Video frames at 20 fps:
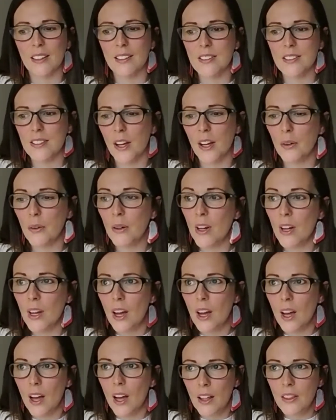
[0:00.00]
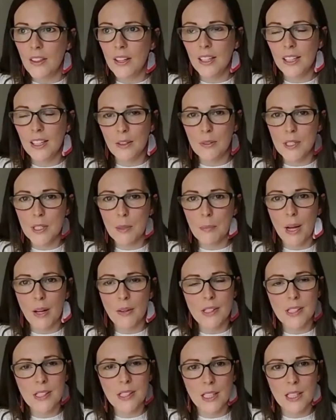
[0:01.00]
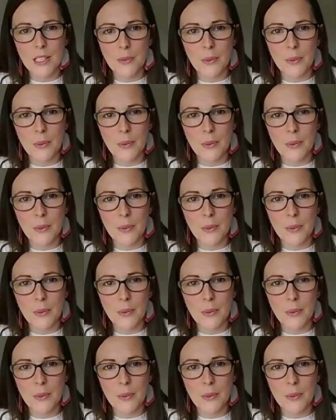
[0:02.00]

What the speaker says: So I think it was about 6